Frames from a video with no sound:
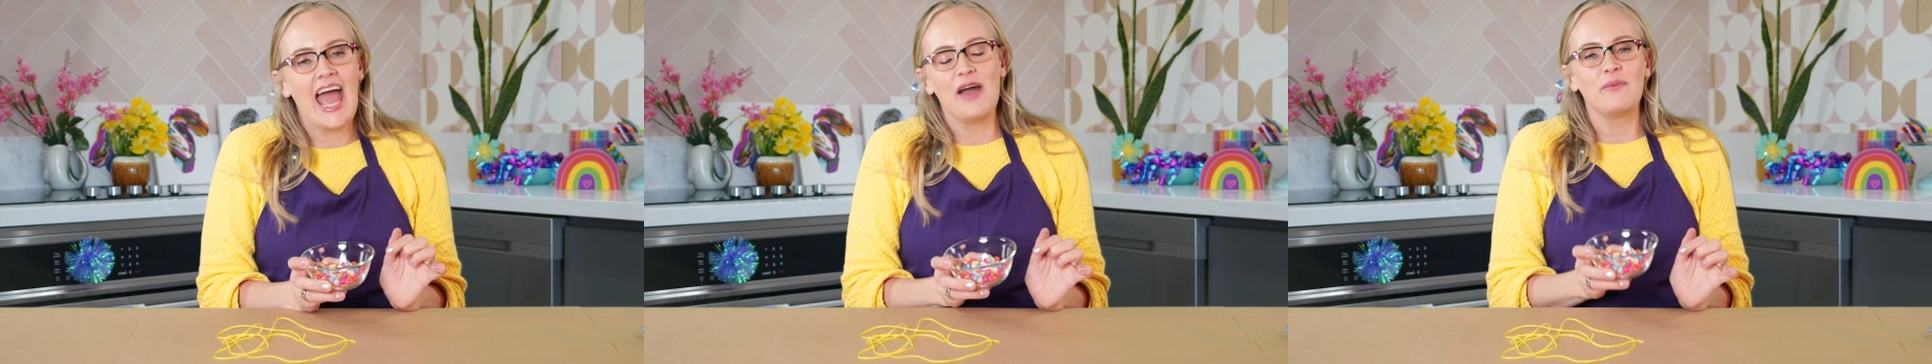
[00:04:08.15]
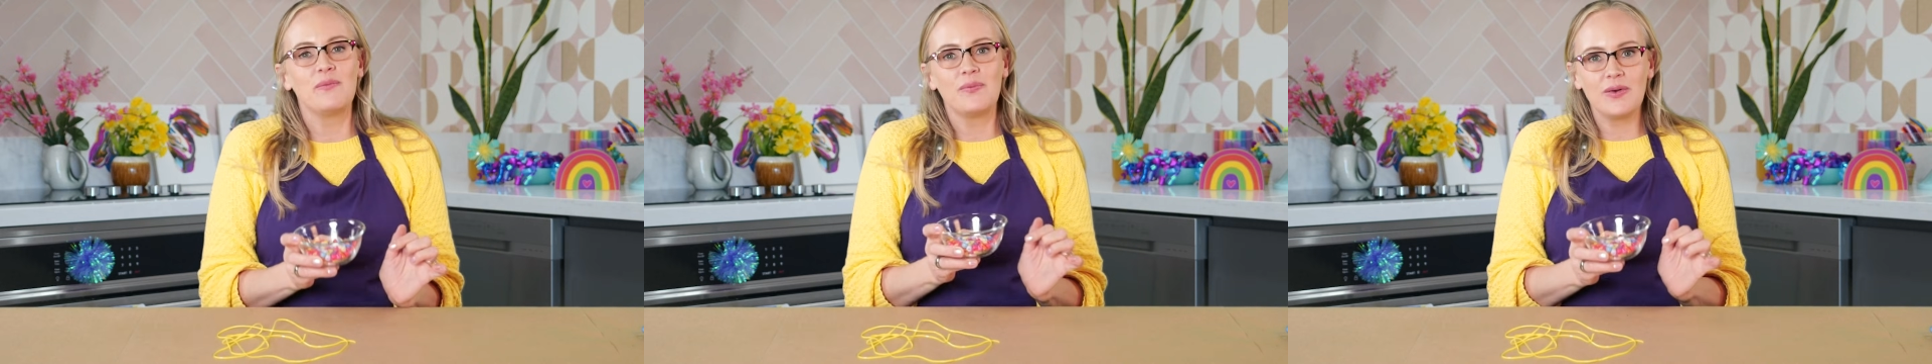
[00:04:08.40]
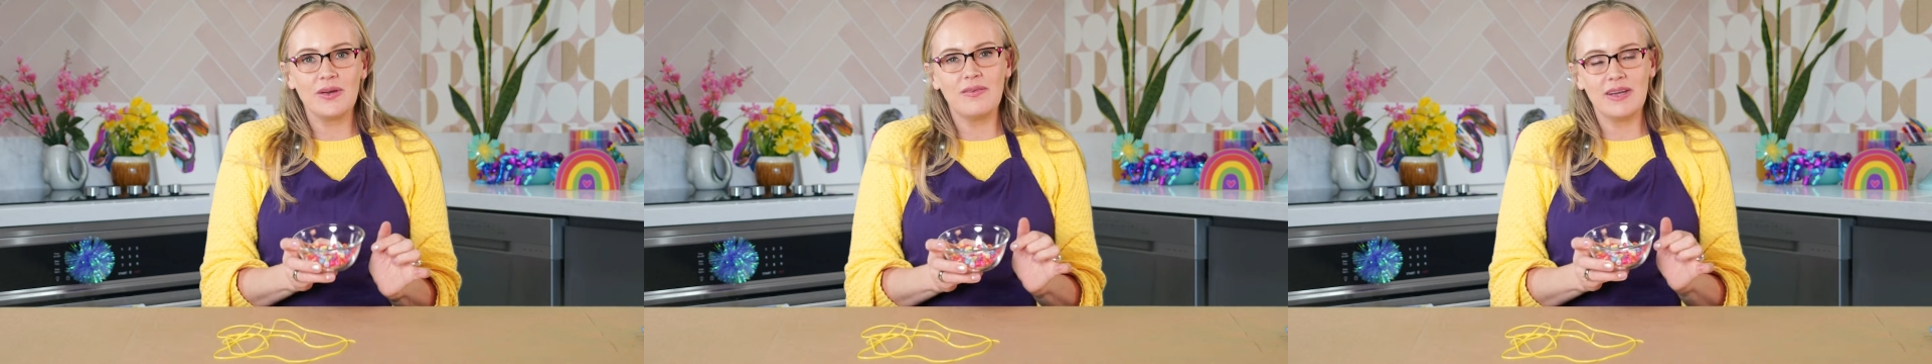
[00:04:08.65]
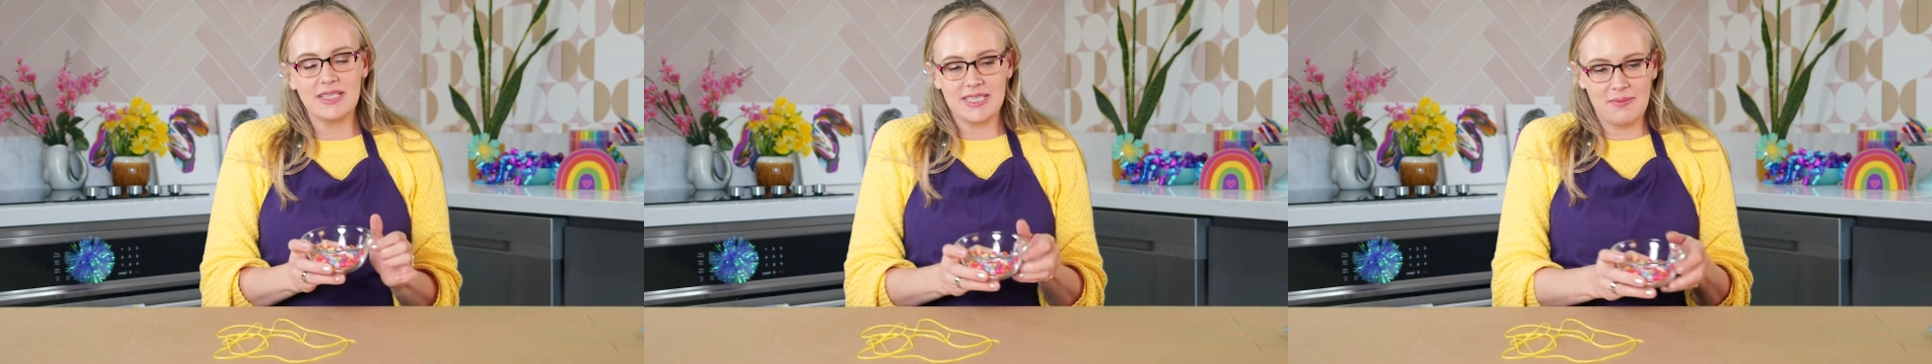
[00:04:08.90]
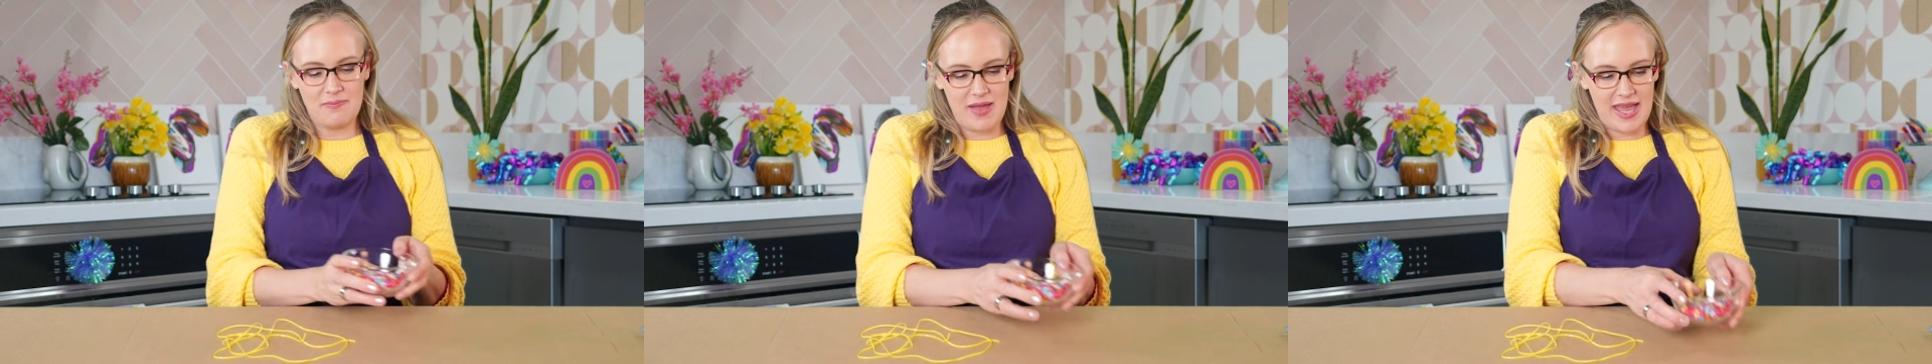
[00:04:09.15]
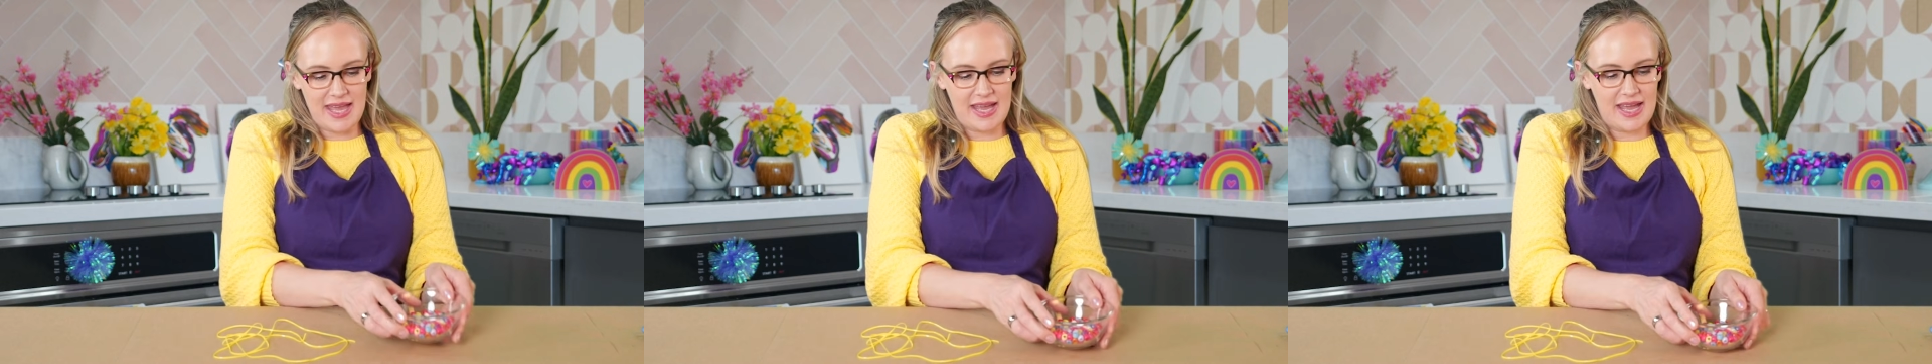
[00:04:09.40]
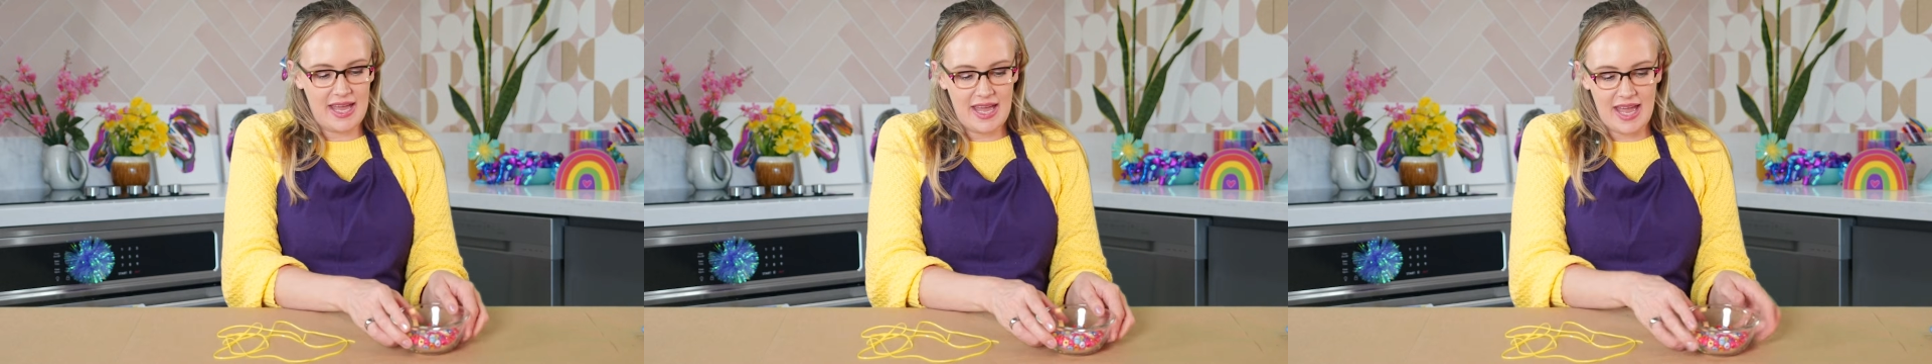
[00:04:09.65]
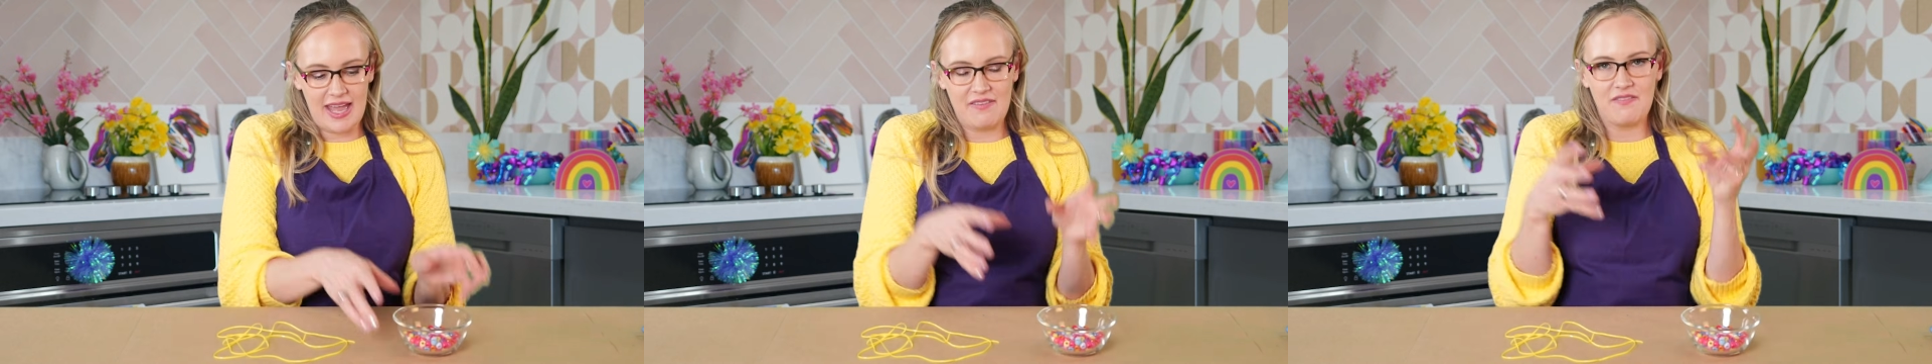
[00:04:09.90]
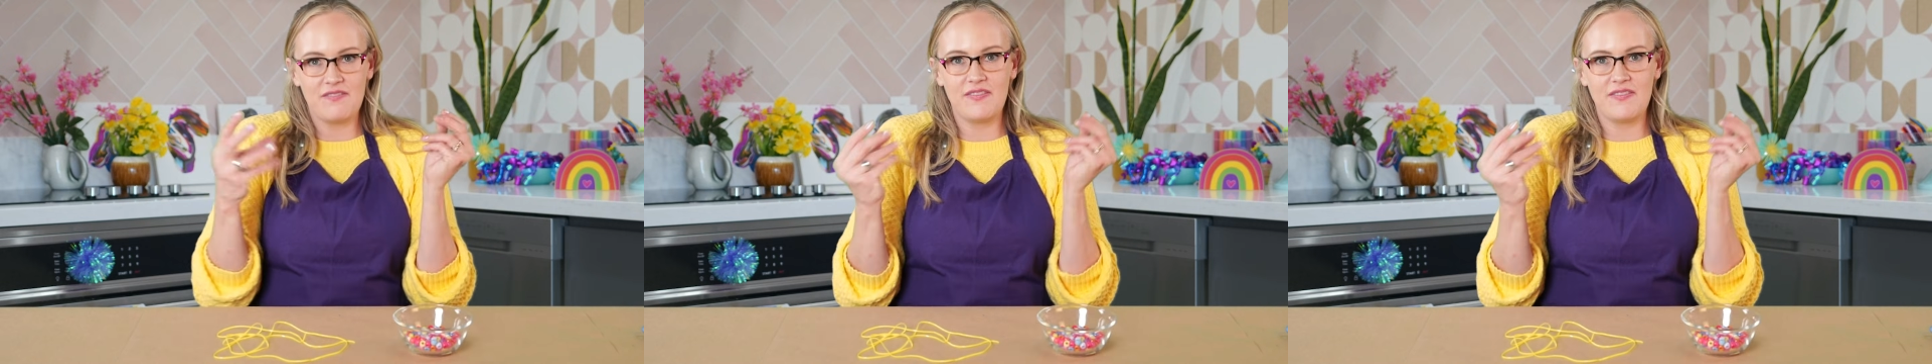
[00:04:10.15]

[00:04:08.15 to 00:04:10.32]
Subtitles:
And we're going to make a